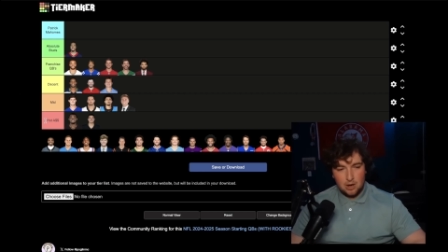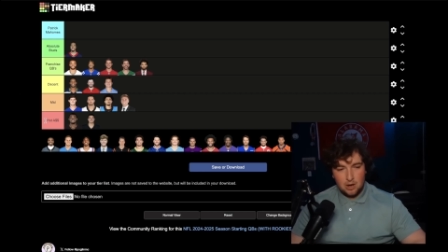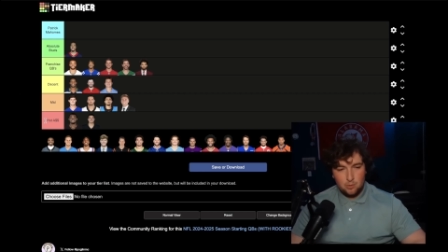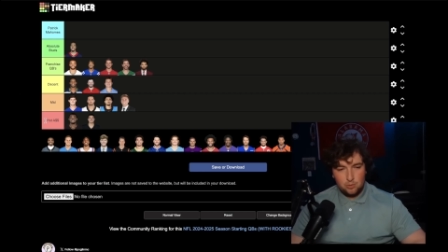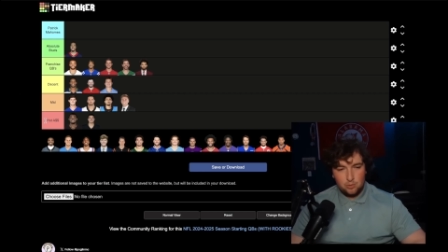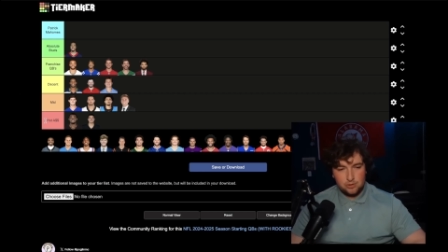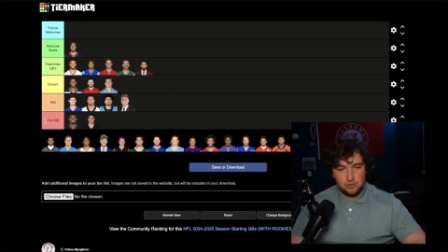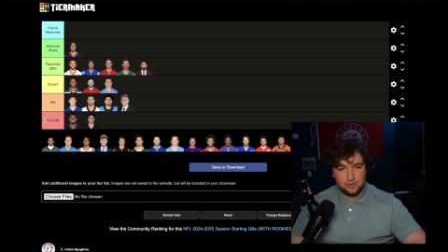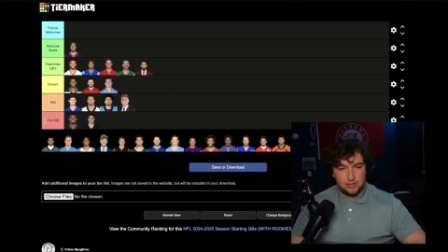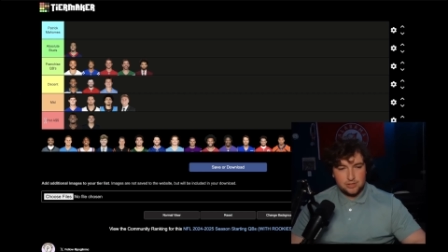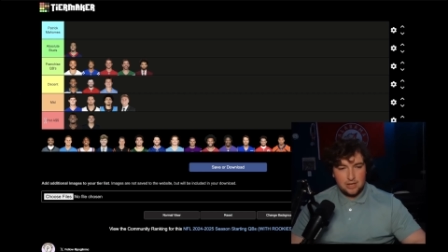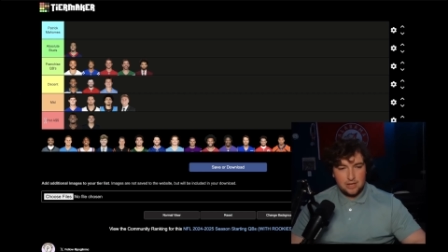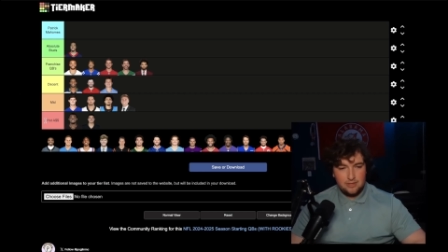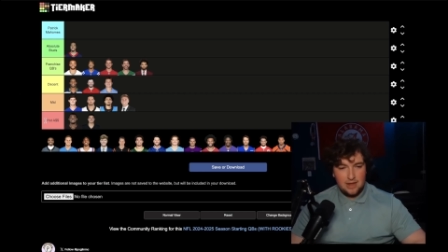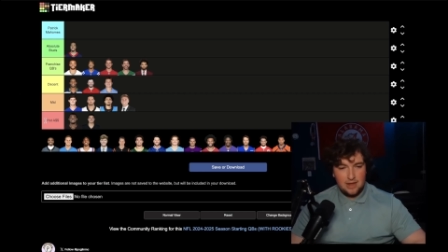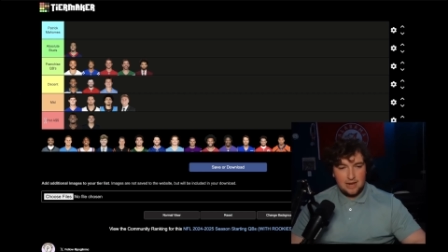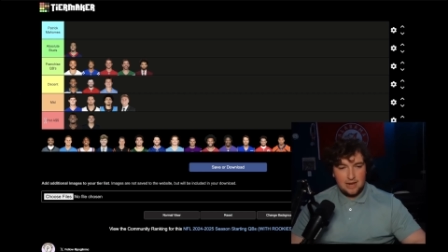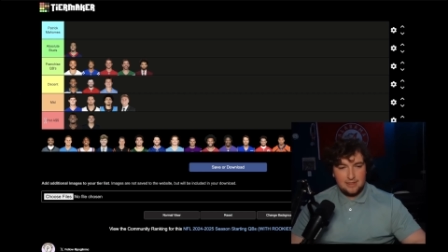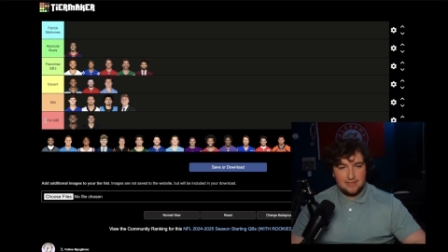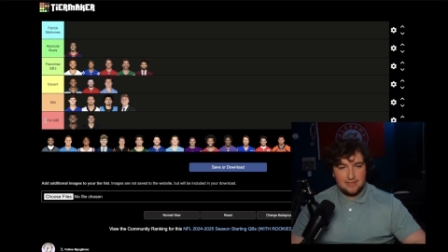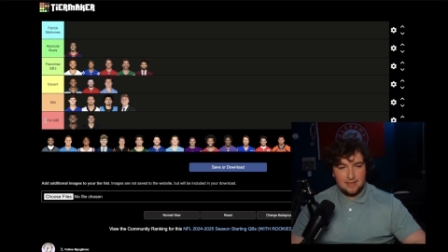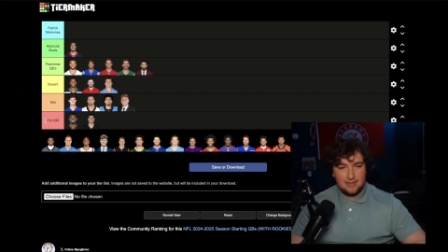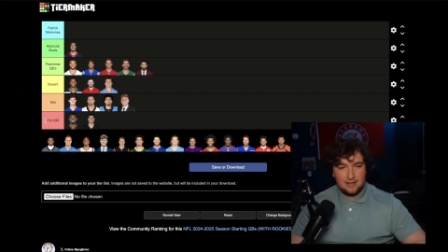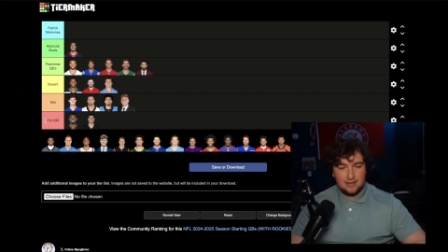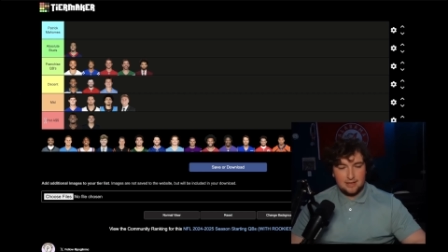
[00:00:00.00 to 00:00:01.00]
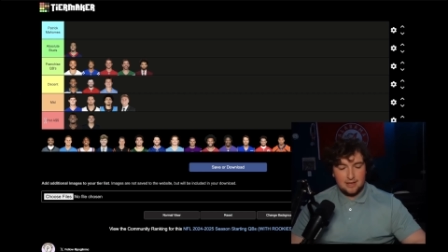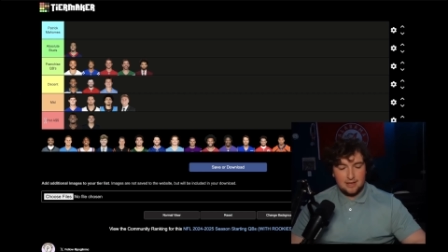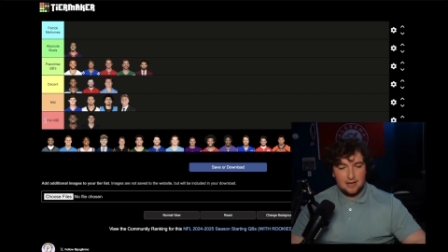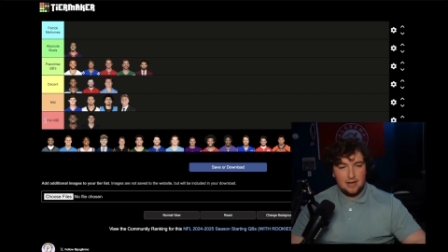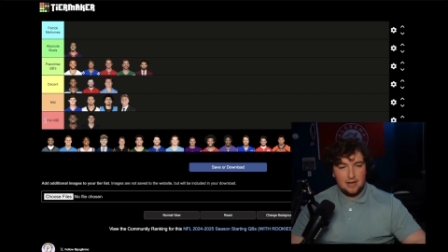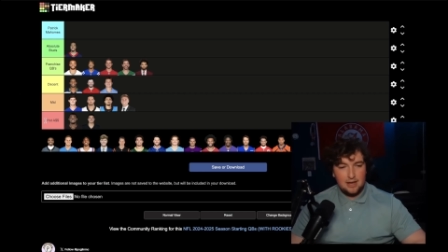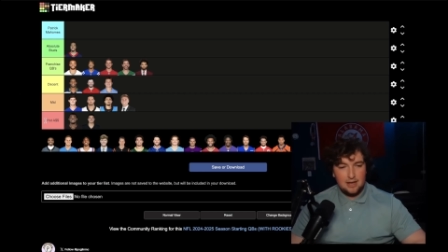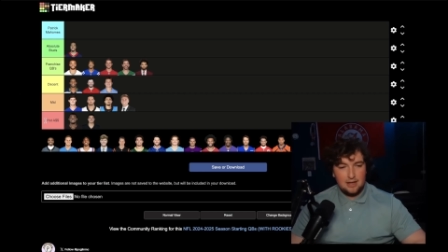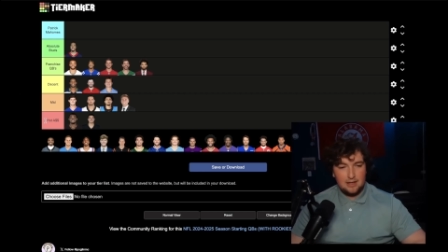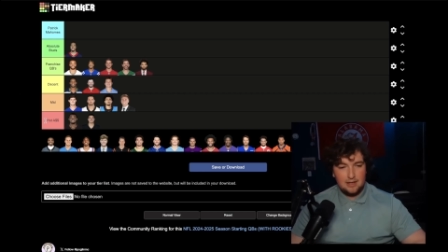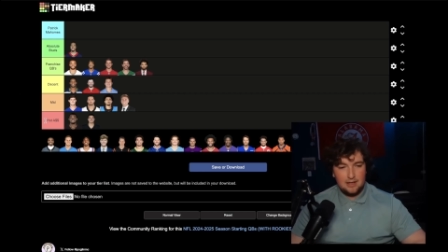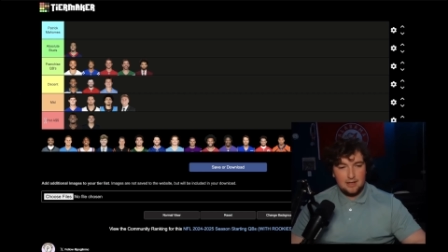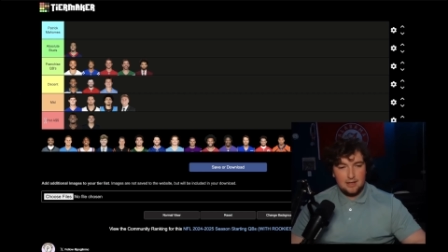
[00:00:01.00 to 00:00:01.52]
I will say that I think
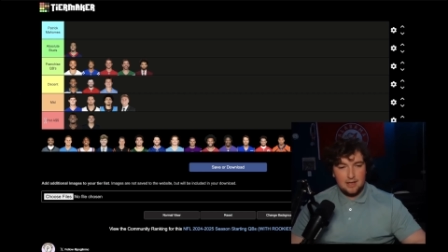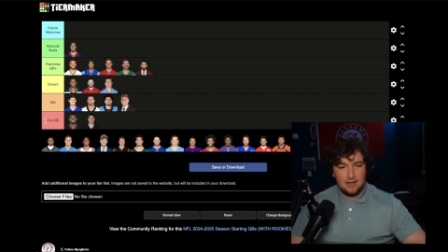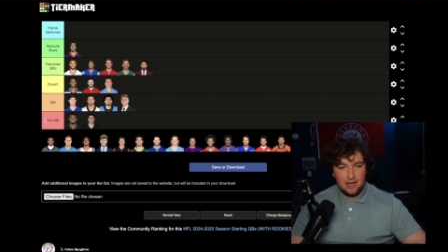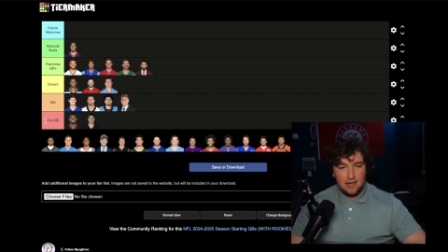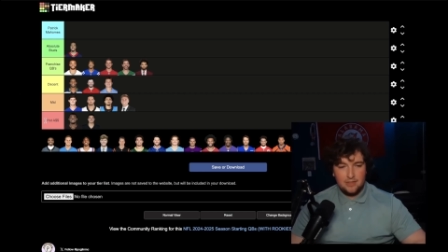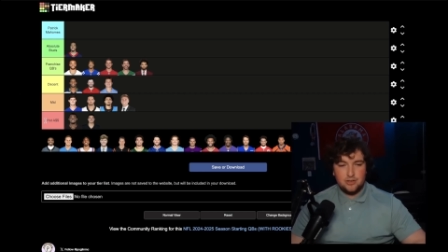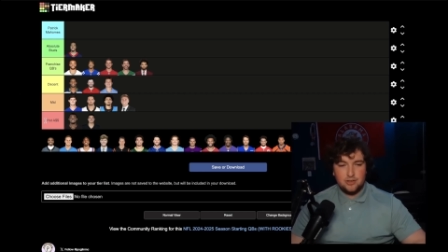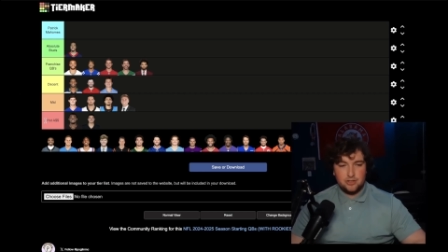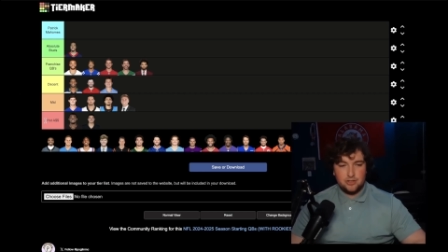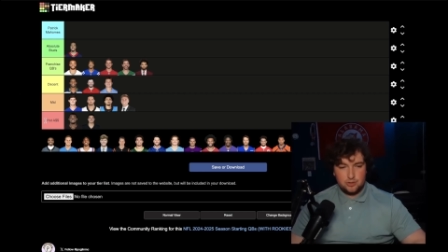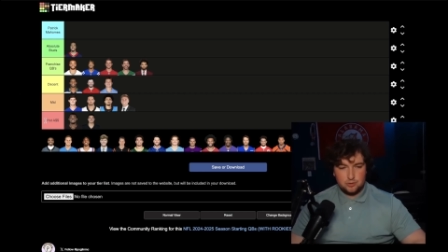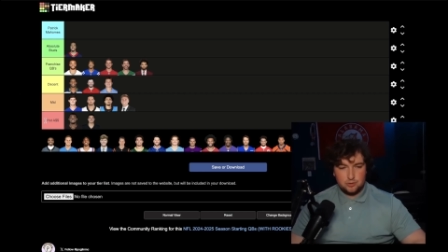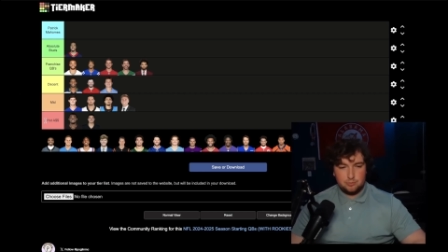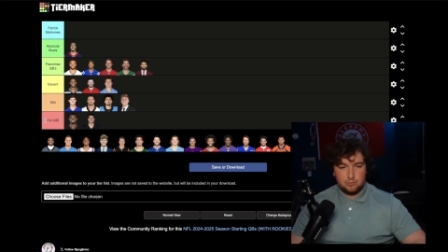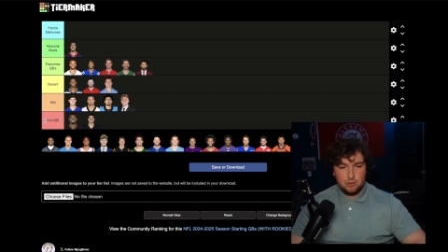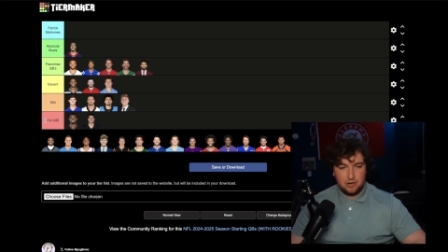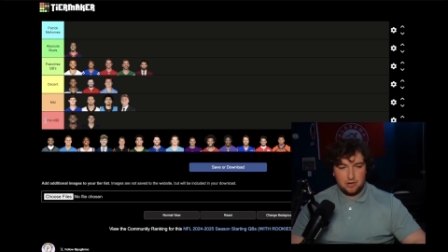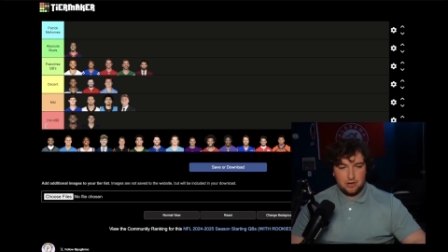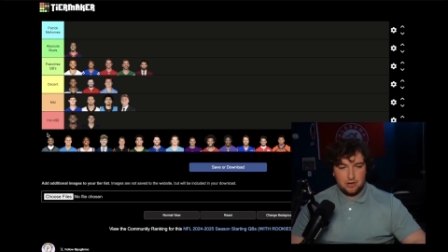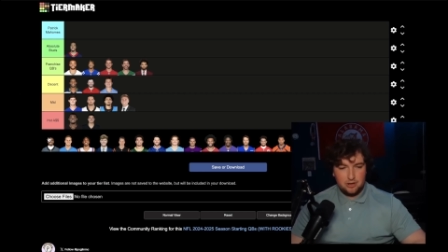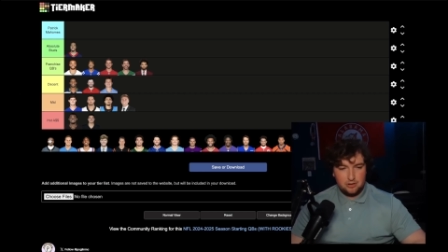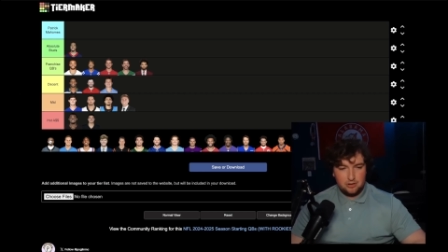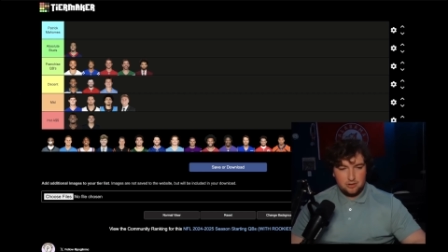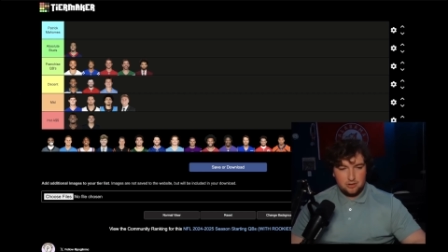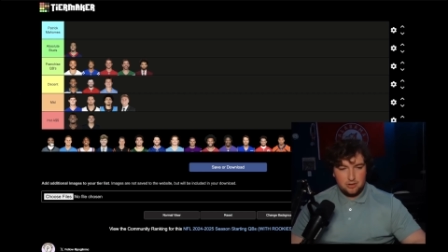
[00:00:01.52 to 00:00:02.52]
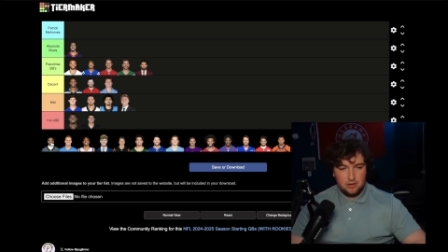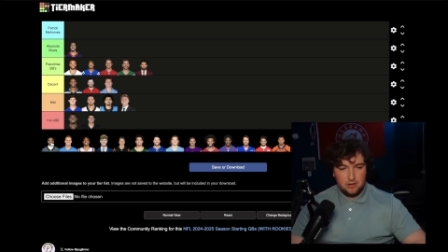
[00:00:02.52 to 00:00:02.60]
Geno's pretty good.